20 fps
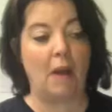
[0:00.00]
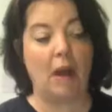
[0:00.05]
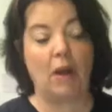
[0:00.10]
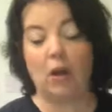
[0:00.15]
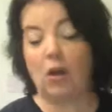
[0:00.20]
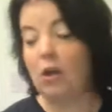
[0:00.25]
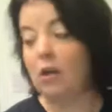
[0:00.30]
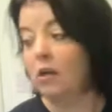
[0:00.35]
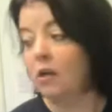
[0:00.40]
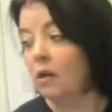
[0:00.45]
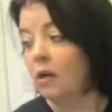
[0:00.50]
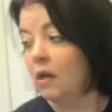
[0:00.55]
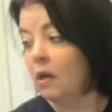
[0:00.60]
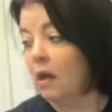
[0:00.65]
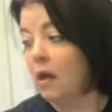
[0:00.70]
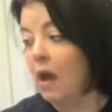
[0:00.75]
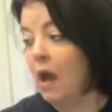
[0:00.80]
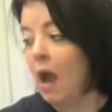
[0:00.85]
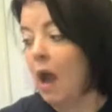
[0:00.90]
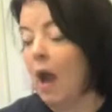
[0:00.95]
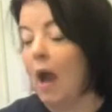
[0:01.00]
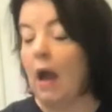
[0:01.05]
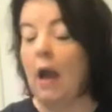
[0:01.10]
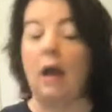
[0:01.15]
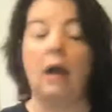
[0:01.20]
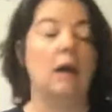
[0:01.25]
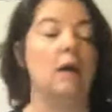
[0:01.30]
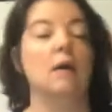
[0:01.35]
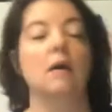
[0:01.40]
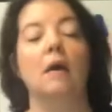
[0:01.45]
butter,
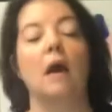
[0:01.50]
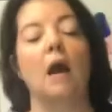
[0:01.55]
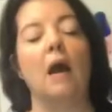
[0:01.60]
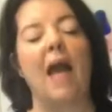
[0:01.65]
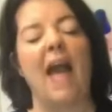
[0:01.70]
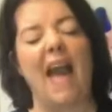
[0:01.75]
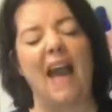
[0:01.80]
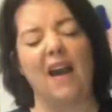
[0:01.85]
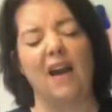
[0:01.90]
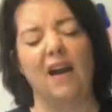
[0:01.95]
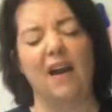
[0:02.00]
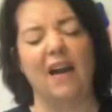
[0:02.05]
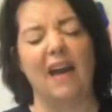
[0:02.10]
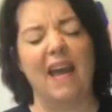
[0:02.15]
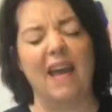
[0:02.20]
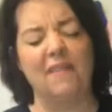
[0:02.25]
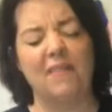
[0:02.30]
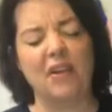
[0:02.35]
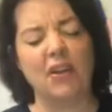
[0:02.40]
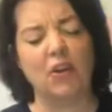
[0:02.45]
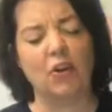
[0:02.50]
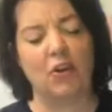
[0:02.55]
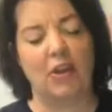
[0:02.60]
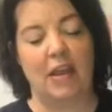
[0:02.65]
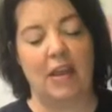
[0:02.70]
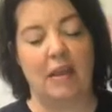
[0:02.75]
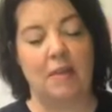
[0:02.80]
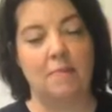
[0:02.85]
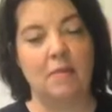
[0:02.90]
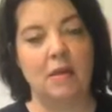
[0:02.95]
heavy
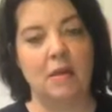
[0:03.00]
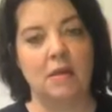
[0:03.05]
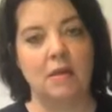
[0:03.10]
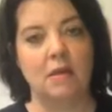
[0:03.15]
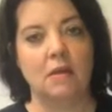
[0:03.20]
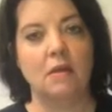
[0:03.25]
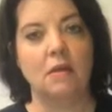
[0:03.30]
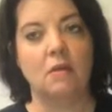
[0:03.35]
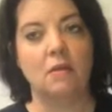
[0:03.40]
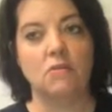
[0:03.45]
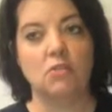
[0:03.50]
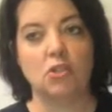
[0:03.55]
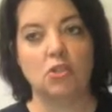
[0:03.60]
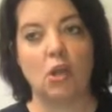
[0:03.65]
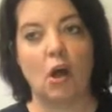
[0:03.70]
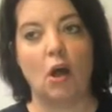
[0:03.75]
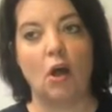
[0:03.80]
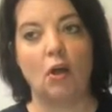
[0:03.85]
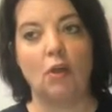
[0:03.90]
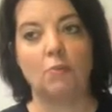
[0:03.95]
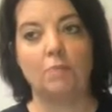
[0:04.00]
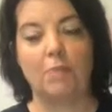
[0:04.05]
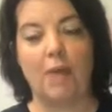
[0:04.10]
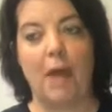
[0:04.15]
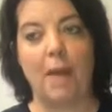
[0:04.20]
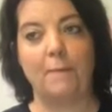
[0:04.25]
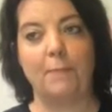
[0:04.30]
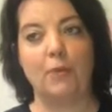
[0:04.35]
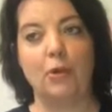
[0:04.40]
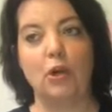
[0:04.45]
cream, salt,
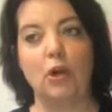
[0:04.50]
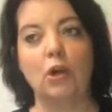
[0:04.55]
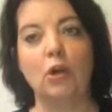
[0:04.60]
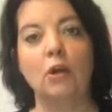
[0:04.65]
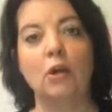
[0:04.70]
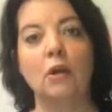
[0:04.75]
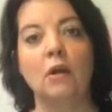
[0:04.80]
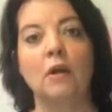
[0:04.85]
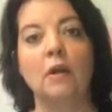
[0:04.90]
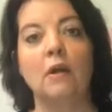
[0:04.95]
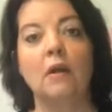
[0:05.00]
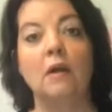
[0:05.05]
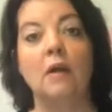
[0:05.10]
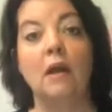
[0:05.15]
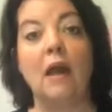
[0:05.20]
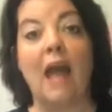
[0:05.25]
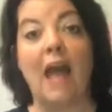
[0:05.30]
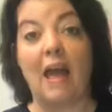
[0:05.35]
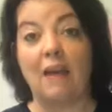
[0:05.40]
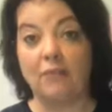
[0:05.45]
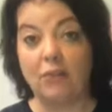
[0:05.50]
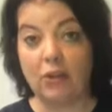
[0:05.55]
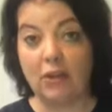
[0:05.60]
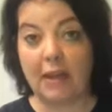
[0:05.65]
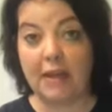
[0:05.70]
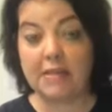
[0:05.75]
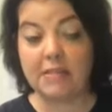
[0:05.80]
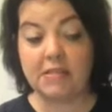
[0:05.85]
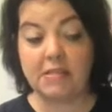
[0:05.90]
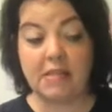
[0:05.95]
pepper,
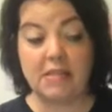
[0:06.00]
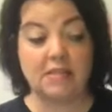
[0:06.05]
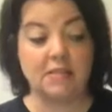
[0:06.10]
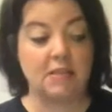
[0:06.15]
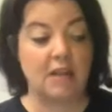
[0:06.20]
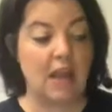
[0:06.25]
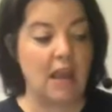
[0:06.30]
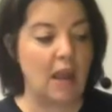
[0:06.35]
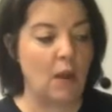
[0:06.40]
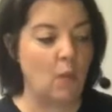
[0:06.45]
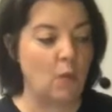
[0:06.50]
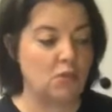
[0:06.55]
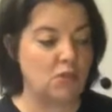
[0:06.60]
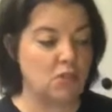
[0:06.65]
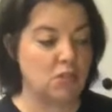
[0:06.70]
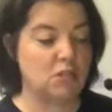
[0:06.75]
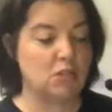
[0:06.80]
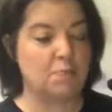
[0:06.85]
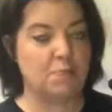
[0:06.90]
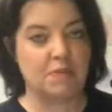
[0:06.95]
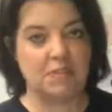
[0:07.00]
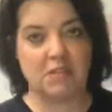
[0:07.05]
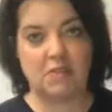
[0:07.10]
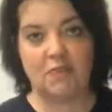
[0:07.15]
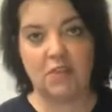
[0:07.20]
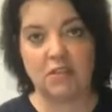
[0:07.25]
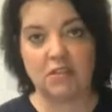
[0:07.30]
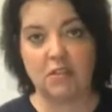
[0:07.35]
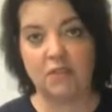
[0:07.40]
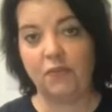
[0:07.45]
Everglades seasoning, which is
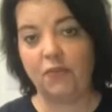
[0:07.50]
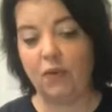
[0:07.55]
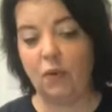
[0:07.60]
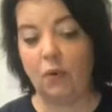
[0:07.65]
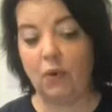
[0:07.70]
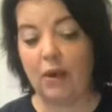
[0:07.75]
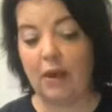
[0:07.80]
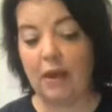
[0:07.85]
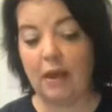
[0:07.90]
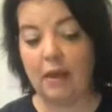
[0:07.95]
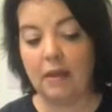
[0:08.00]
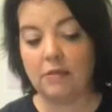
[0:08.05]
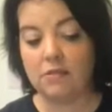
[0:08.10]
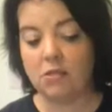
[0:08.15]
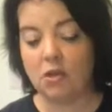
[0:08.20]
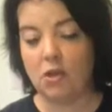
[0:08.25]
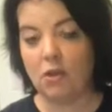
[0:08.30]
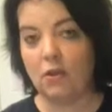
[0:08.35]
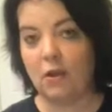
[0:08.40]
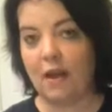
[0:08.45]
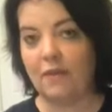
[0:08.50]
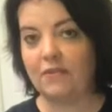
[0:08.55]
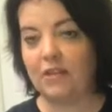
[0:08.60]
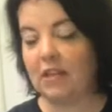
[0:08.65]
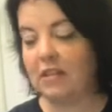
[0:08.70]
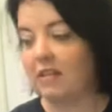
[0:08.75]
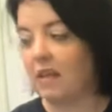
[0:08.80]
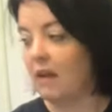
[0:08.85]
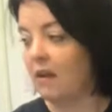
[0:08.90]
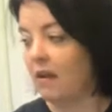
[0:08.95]
specific to Florida, so you'll have to
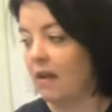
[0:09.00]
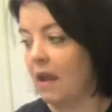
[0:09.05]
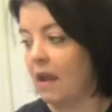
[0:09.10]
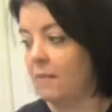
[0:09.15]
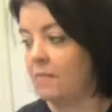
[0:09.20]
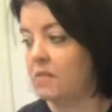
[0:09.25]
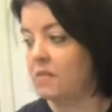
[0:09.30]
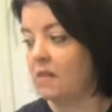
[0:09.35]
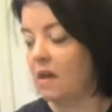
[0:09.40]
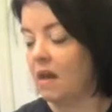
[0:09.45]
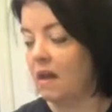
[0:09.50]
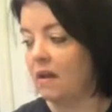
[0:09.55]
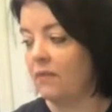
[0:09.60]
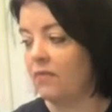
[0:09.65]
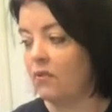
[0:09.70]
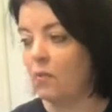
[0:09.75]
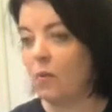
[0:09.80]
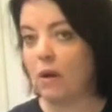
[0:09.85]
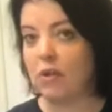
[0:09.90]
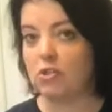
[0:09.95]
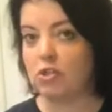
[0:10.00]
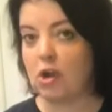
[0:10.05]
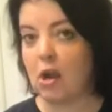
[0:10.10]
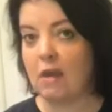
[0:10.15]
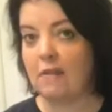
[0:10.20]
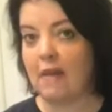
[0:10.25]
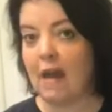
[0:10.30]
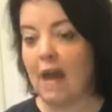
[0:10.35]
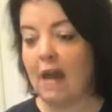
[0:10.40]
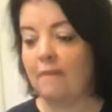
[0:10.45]
get that on Amazon if you want to
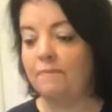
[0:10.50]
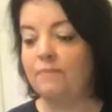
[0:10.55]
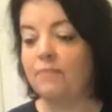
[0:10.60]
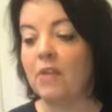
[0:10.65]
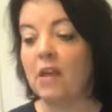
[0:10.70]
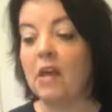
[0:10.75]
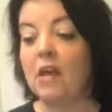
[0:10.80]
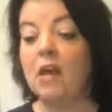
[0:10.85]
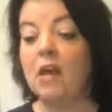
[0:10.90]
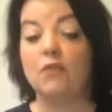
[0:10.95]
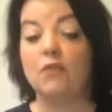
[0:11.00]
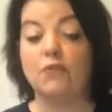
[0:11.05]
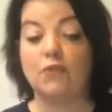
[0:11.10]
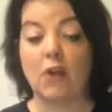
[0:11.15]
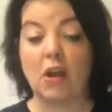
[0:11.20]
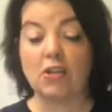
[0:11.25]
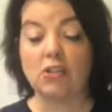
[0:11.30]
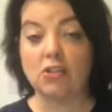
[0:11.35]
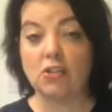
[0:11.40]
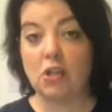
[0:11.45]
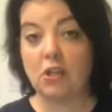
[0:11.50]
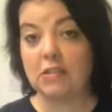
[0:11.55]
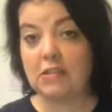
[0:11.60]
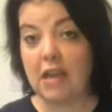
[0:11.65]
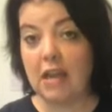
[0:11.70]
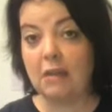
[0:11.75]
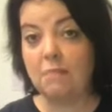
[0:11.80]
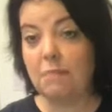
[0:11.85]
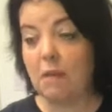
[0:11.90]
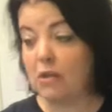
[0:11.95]
try that. Fresh
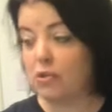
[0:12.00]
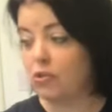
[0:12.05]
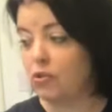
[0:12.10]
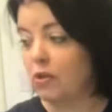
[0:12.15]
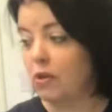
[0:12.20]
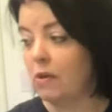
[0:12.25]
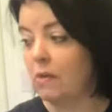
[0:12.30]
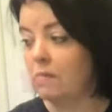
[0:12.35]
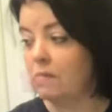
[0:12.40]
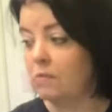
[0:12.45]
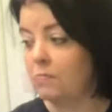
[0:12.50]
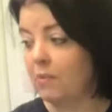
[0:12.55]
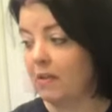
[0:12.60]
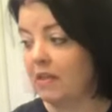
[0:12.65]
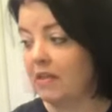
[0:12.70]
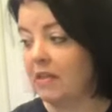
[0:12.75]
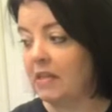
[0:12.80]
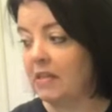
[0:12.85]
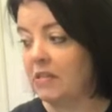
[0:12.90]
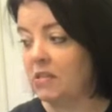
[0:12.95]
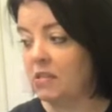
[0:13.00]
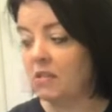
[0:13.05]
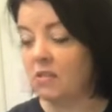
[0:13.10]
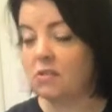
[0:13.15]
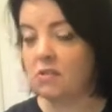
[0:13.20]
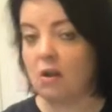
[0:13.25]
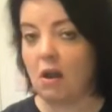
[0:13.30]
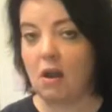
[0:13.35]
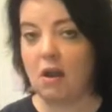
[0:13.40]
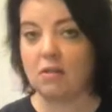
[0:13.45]
sauteed mushrooms blended into
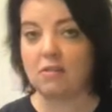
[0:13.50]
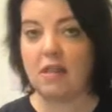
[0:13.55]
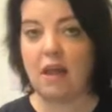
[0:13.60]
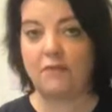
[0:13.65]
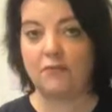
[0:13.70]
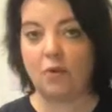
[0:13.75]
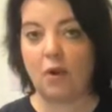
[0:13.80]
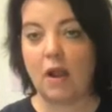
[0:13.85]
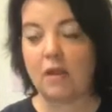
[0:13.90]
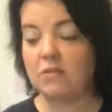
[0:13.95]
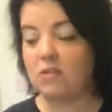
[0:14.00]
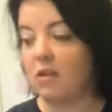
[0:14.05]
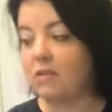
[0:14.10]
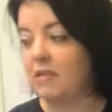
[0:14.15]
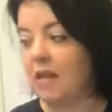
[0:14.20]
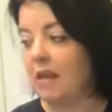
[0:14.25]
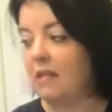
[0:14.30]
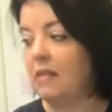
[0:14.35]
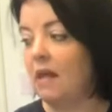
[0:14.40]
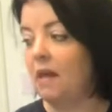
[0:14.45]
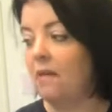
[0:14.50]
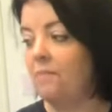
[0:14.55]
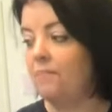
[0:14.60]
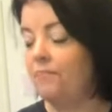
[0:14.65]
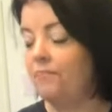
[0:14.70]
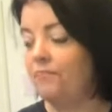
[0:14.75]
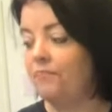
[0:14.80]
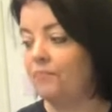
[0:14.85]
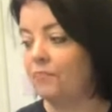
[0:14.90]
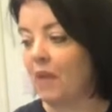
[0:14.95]
the sauce after I sauteed
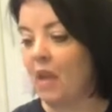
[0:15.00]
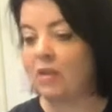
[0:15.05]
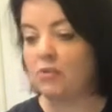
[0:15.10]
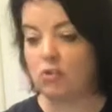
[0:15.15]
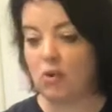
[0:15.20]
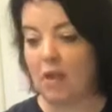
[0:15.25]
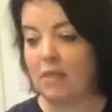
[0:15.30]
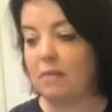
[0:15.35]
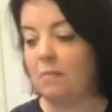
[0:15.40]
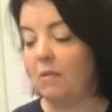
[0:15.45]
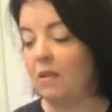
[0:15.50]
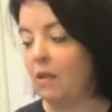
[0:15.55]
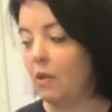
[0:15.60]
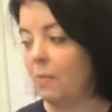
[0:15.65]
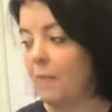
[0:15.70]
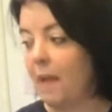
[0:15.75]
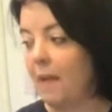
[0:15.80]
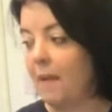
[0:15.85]
them and drained them a little